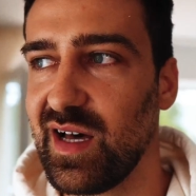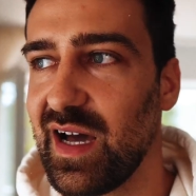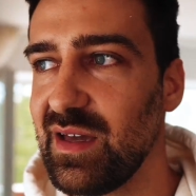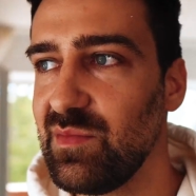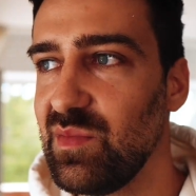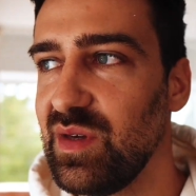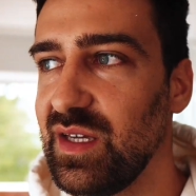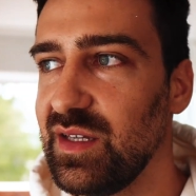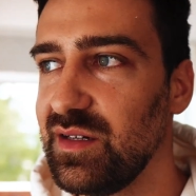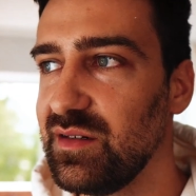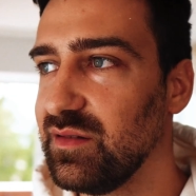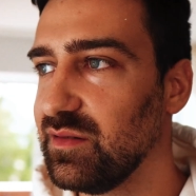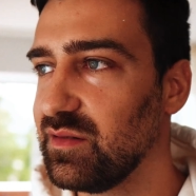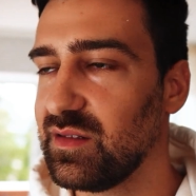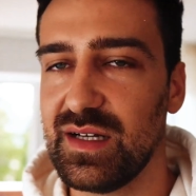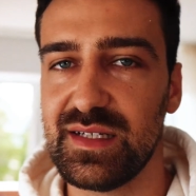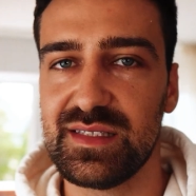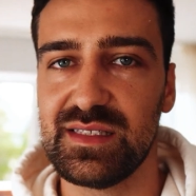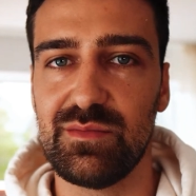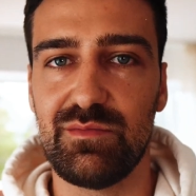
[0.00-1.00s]
Time in
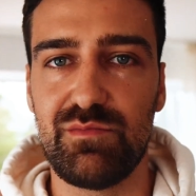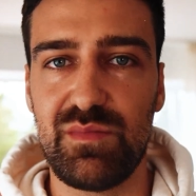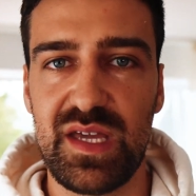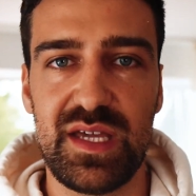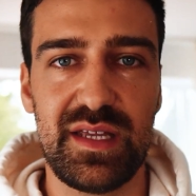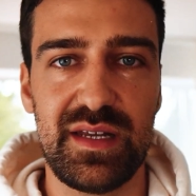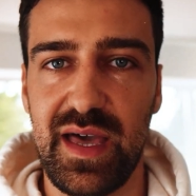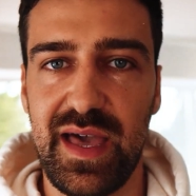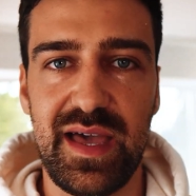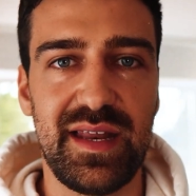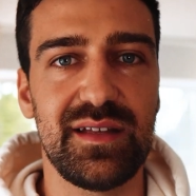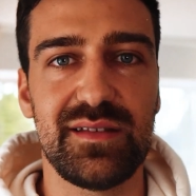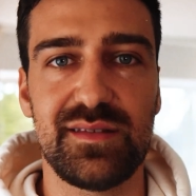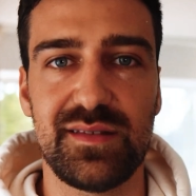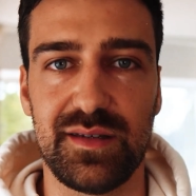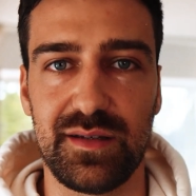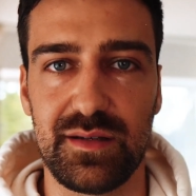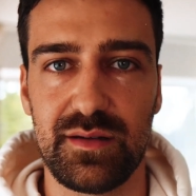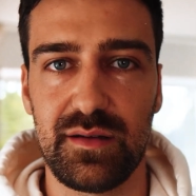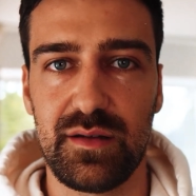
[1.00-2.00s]
doesn't mean
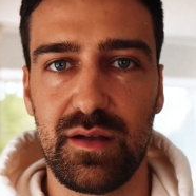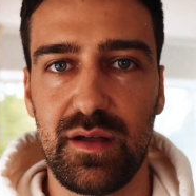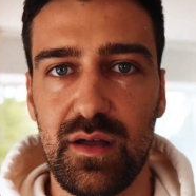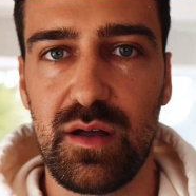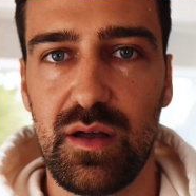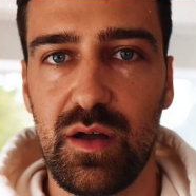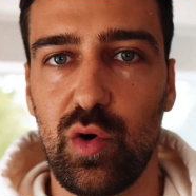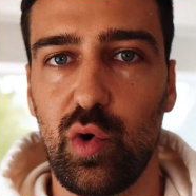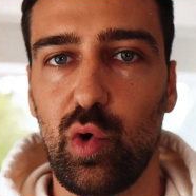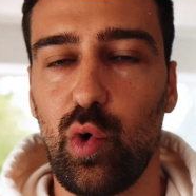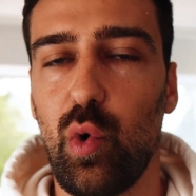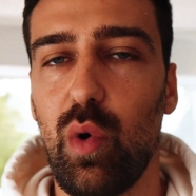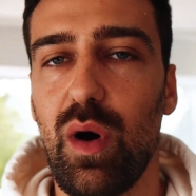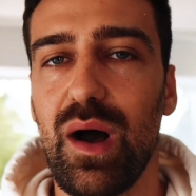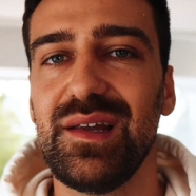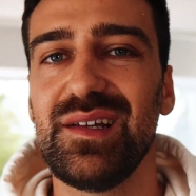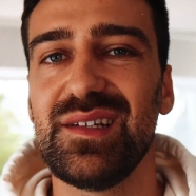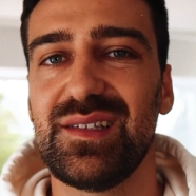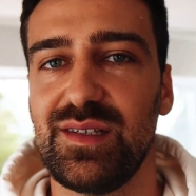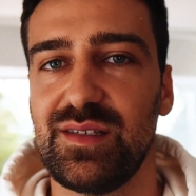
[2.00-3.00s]
anything.
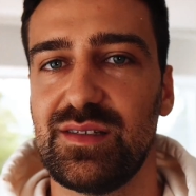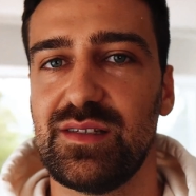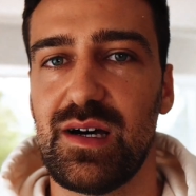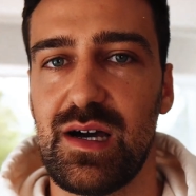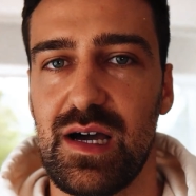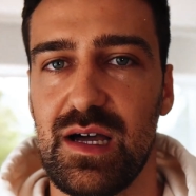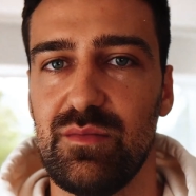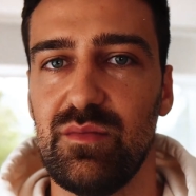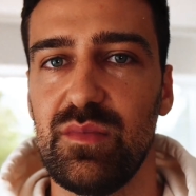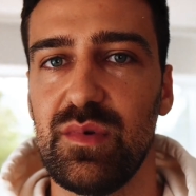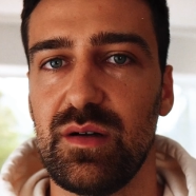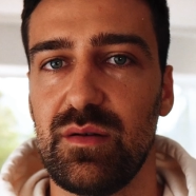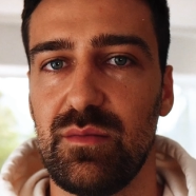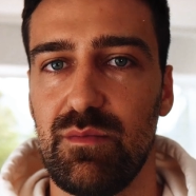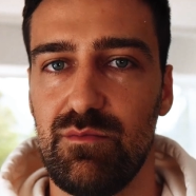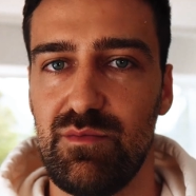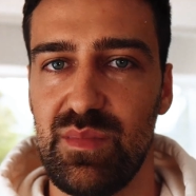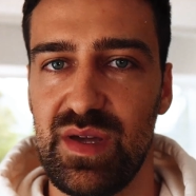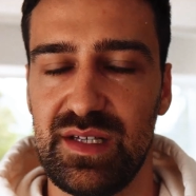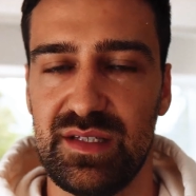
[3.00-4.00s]
Quality time
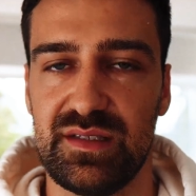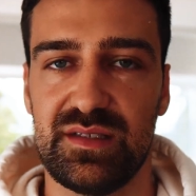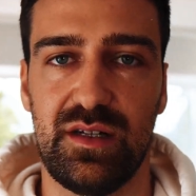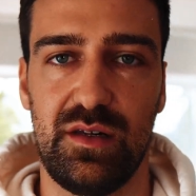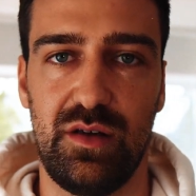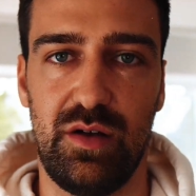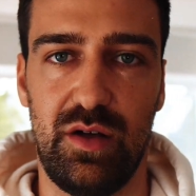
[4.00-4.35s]
means a